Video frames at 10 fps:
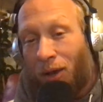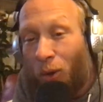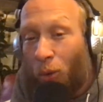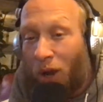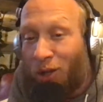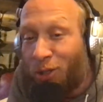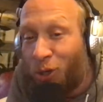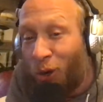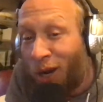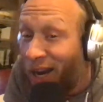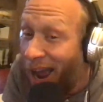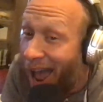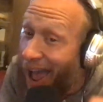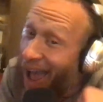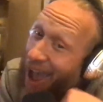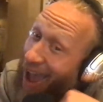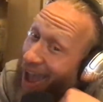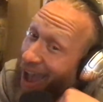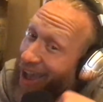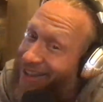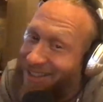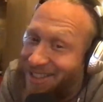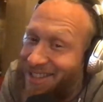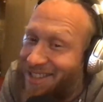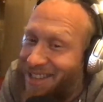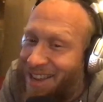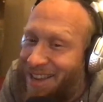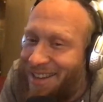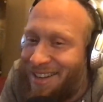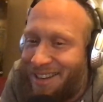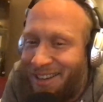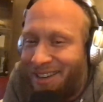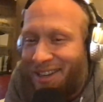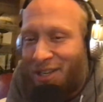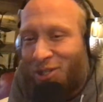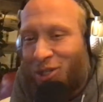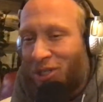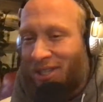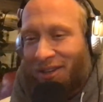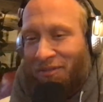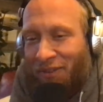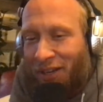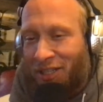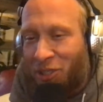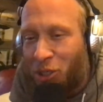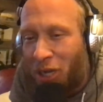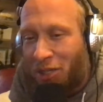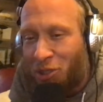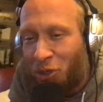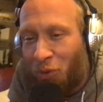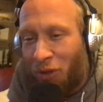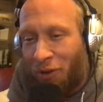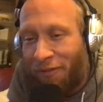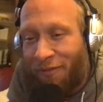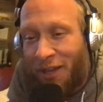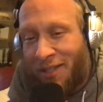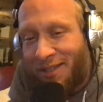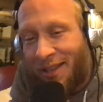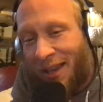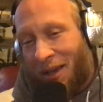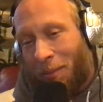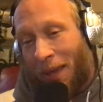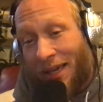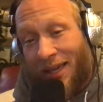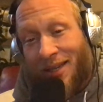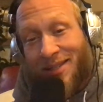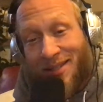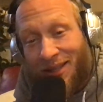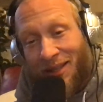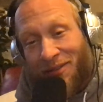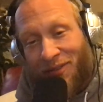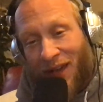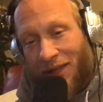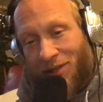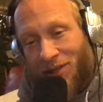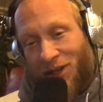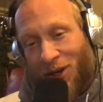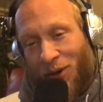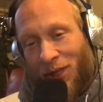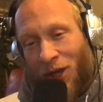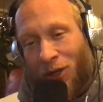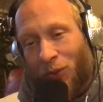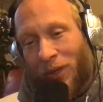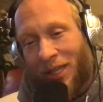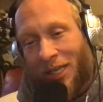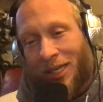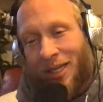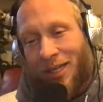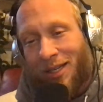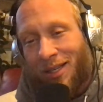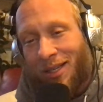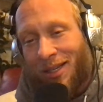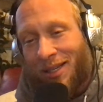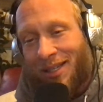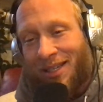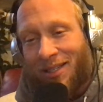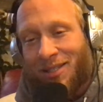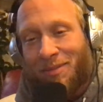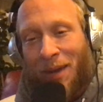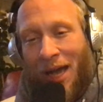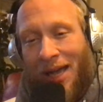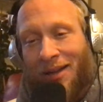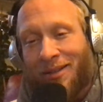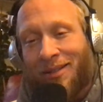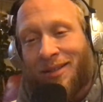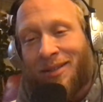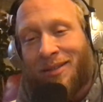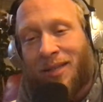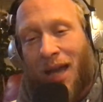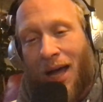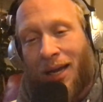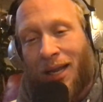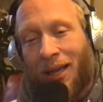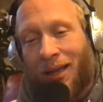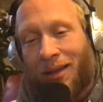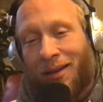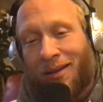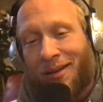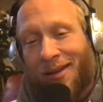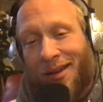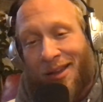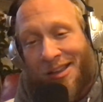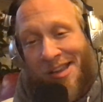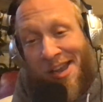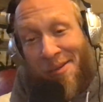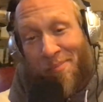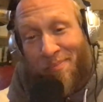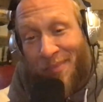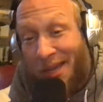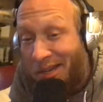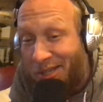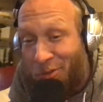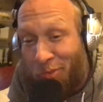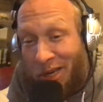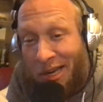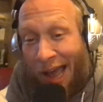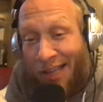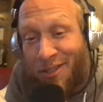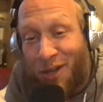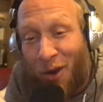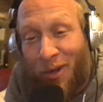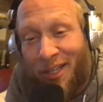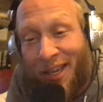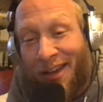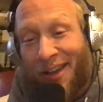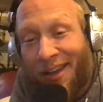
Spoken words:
Well, Joran, this is it. She did a funny gesture with her fist, making a silly face to go along with it. He smiled, nodding. Yep, it's been nice knowing you.